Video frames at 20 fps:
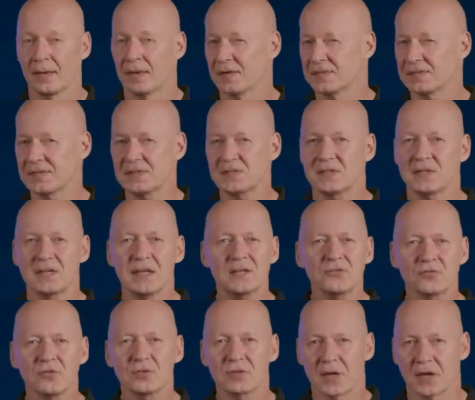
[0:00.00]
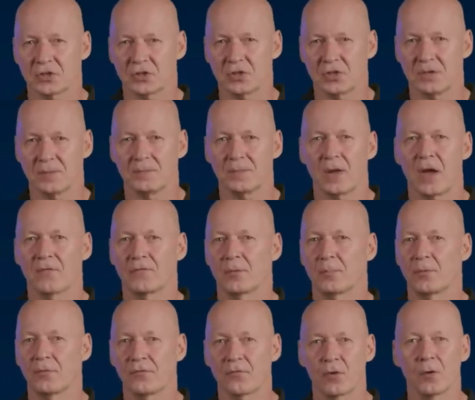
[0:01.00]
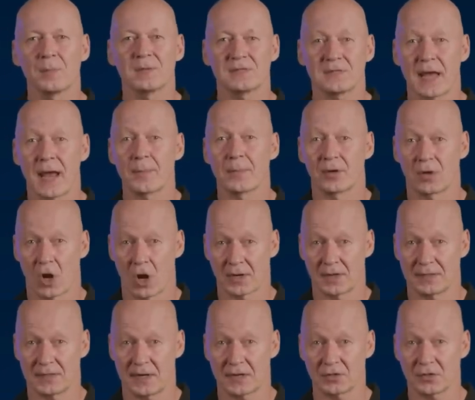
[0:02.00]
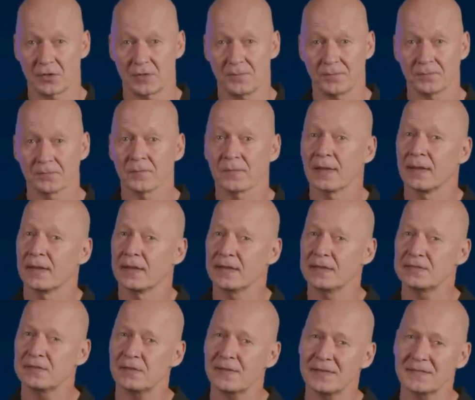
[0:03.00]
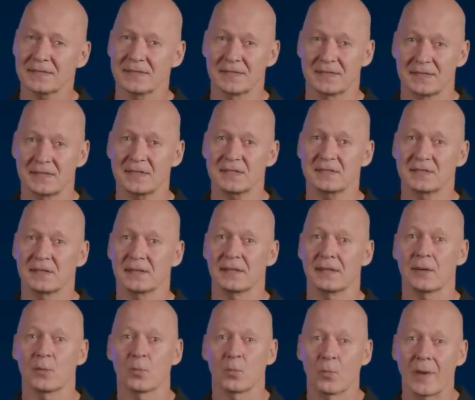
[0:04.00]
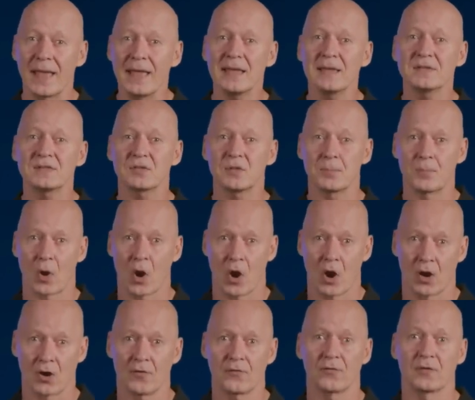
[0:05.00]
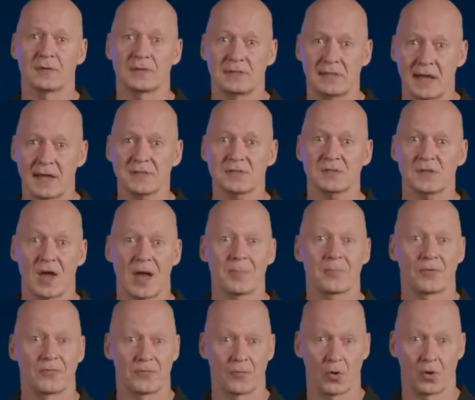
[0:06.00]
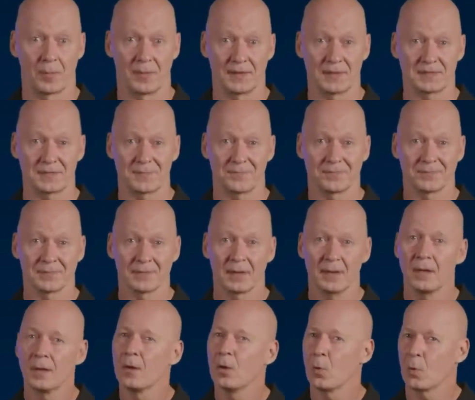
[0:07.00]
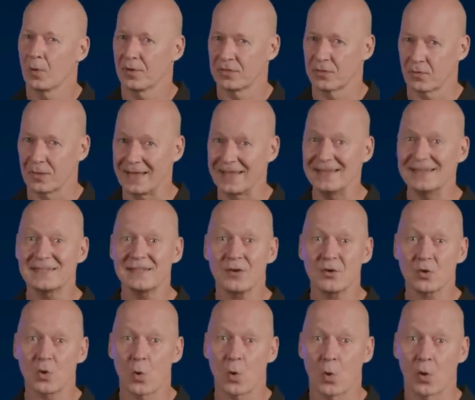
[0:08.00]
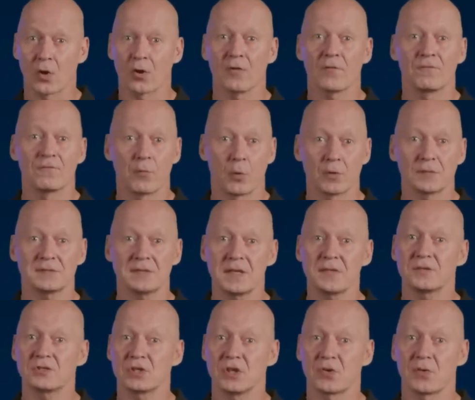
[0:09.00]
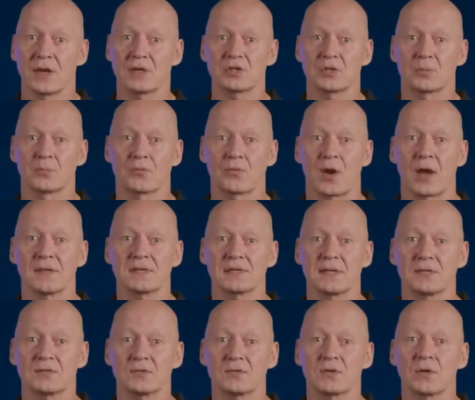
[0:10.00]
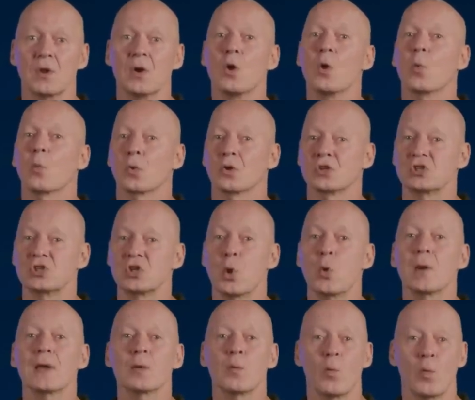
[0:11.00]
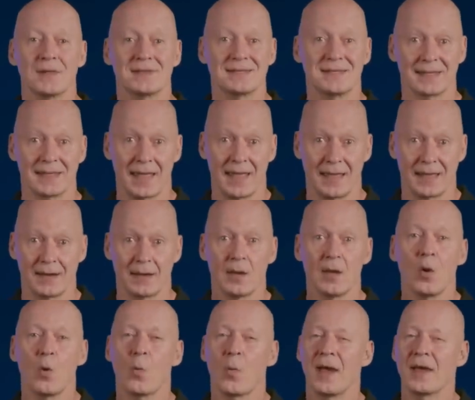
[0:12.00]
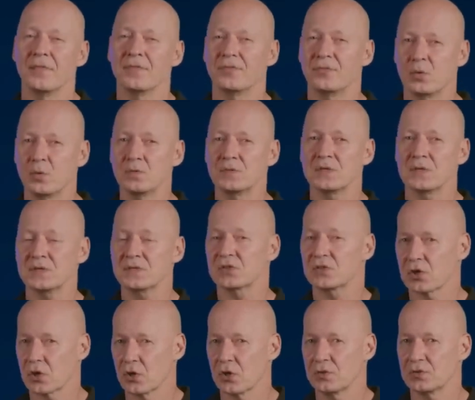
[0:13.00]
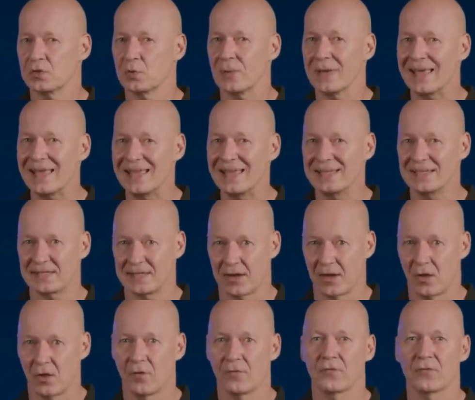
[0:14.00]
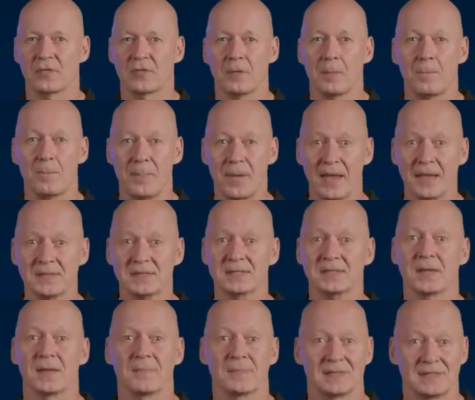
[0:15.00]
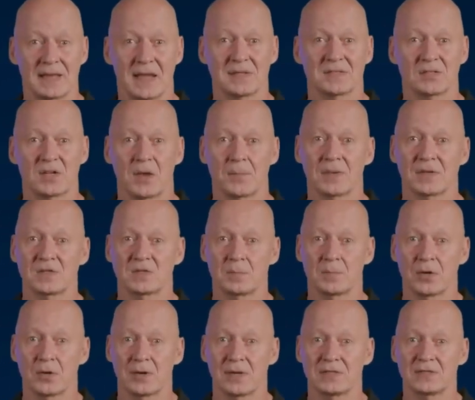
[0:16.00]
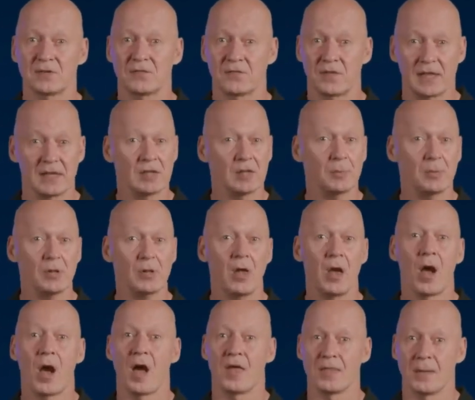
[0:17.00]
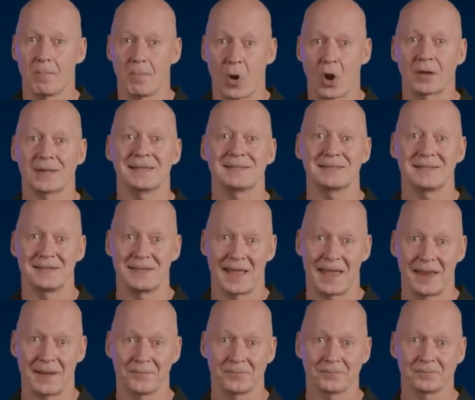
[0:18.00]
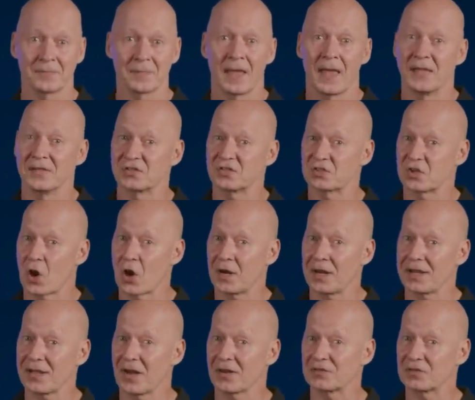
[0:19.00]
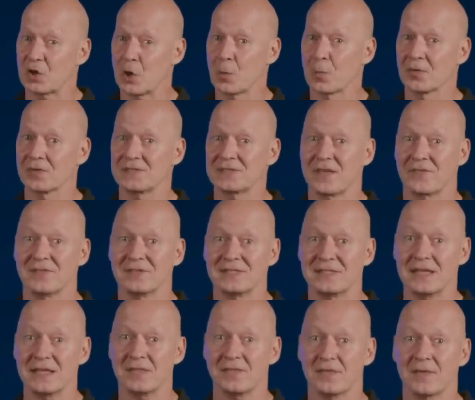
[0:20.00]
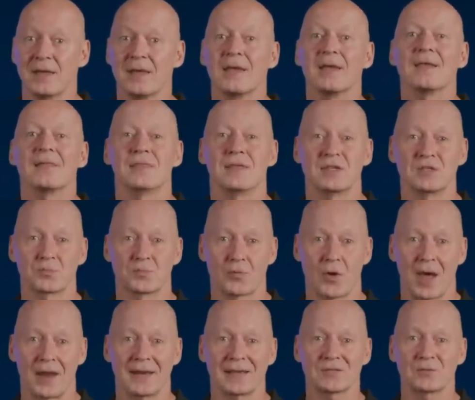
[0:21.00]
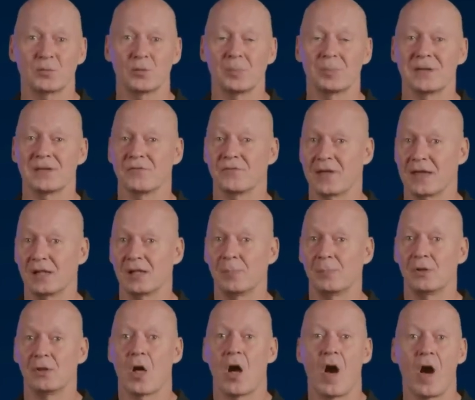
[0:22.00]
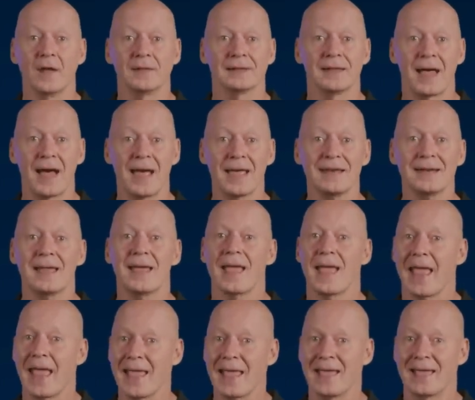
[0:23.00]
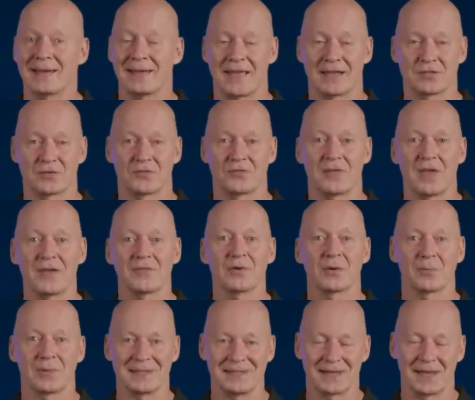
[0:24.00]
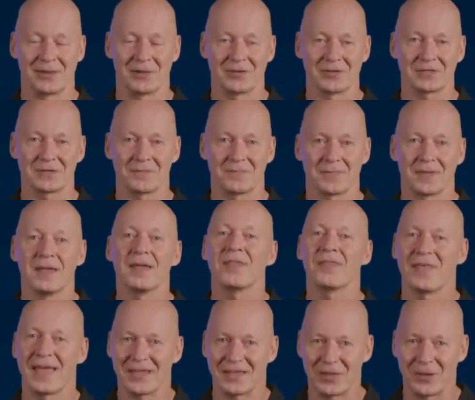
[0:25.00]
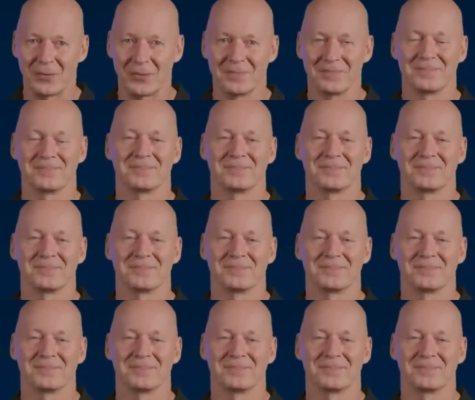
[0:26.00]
Now, since the introduction of a performance hybrid architecture, Intel has consistently raised the bar for desktop performance. With their Intel Core 14th generation processors, we're showing once again why enthusiasts turn to Intel for the best desktop experience available on the market today. And starting October 17th, these products will be available online and at your favorite retailers. Thank you.